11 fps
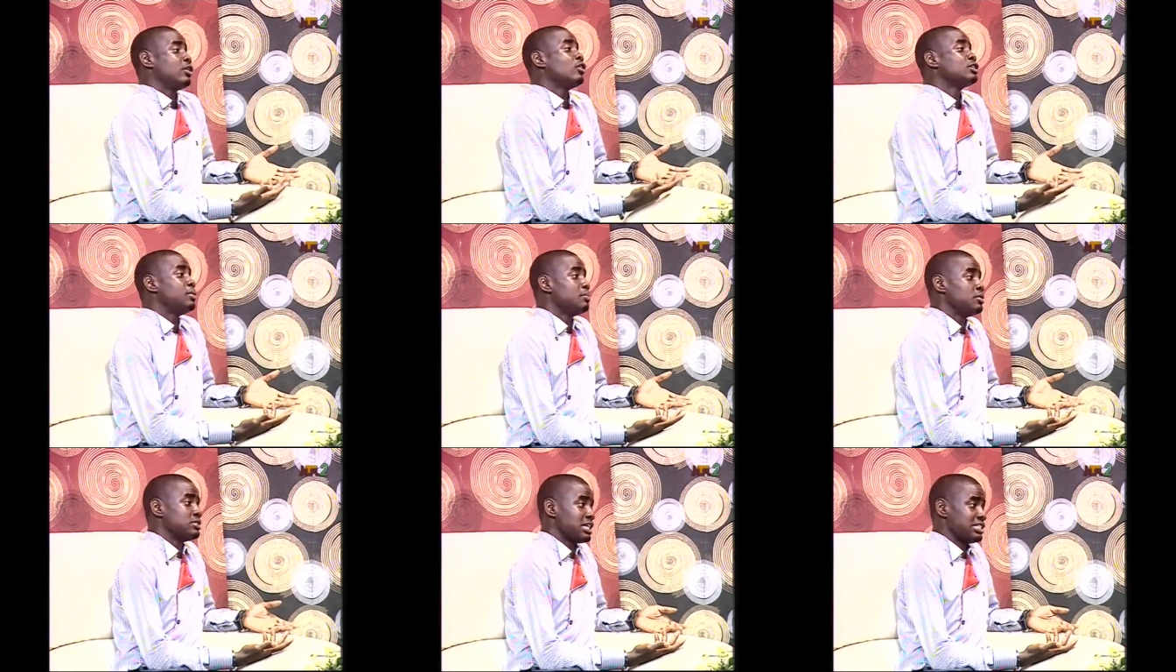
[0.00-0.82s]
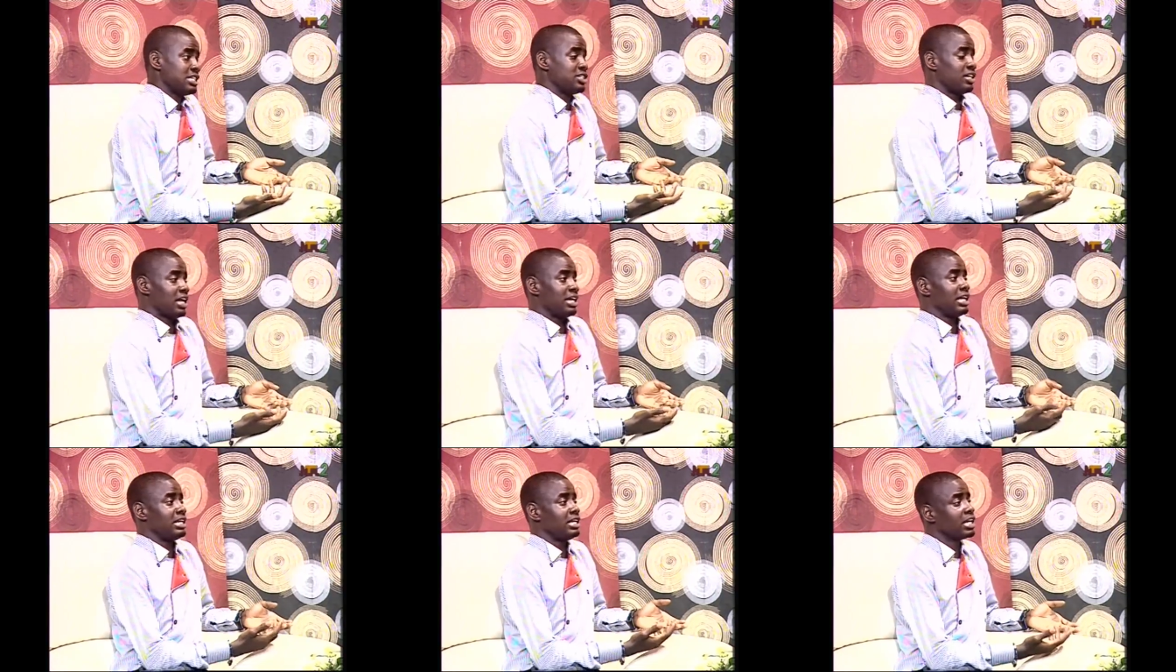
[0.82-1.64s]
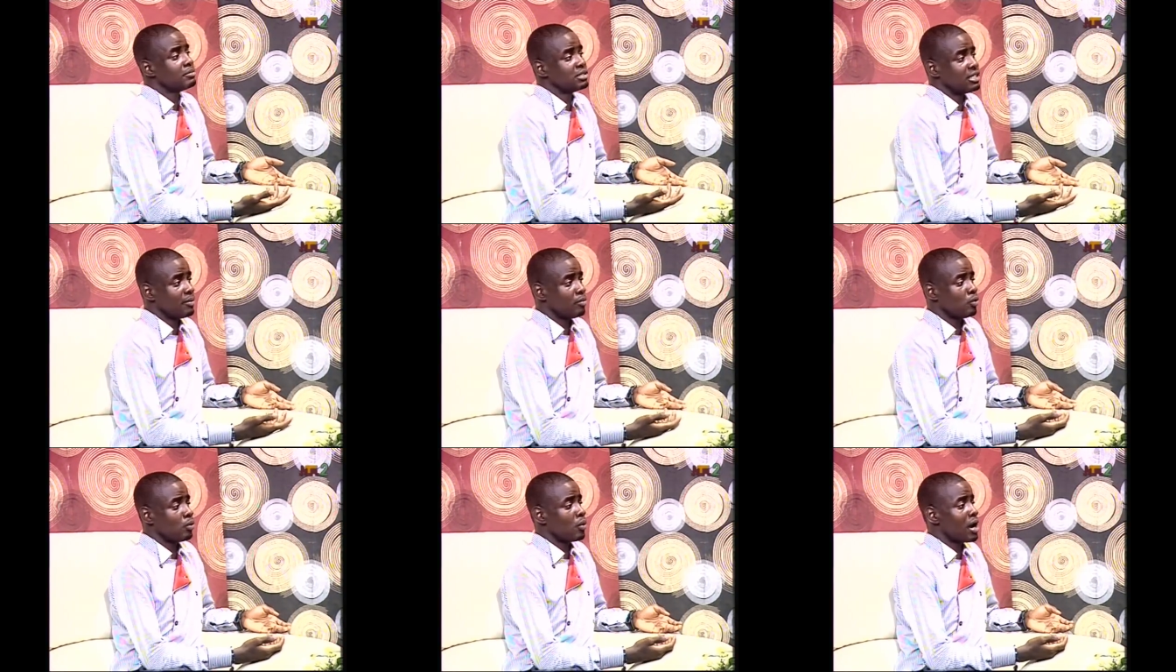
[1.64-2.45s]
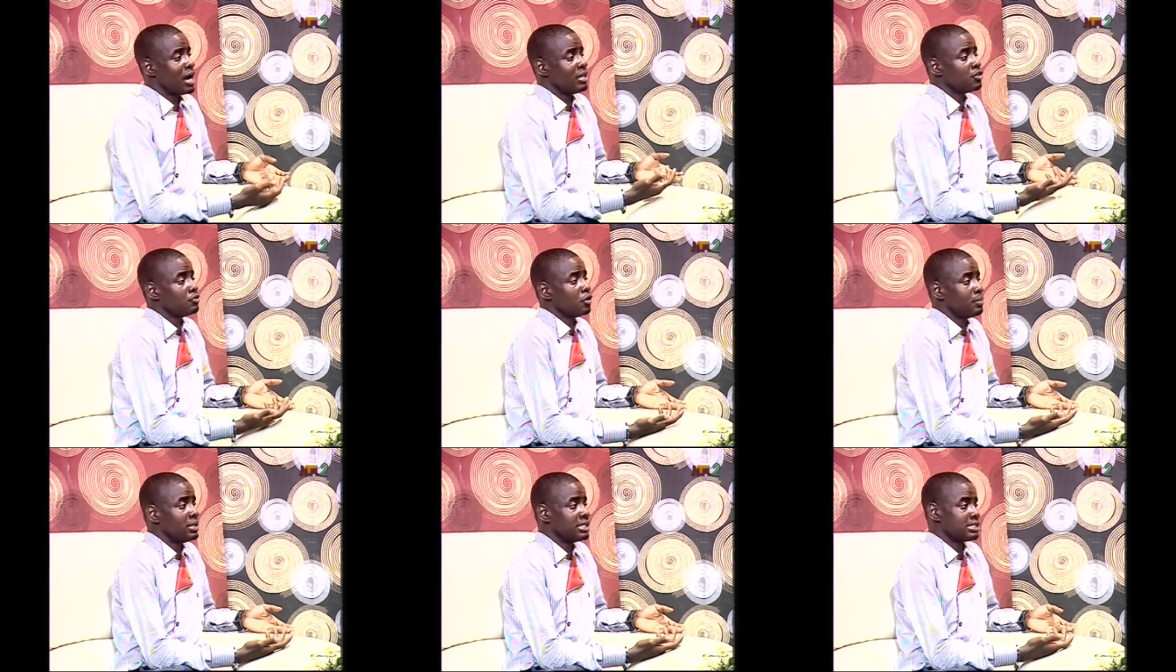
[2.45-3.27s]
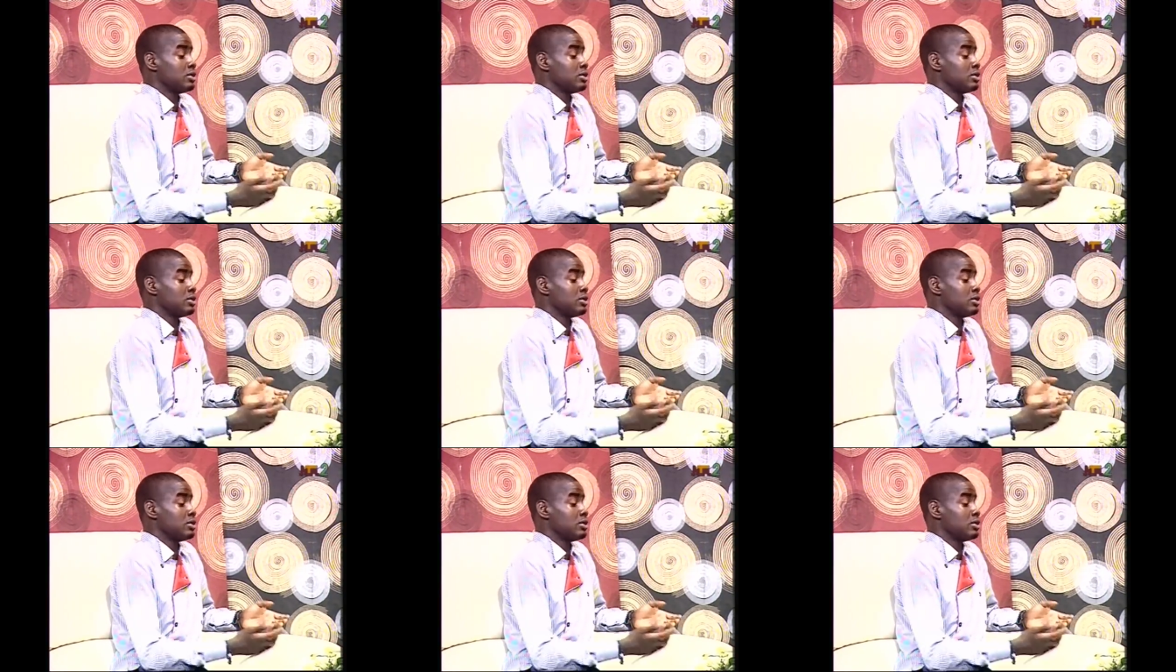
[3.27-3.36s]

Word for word: caught people's attention, and then they came to them, Oh, I love your piece.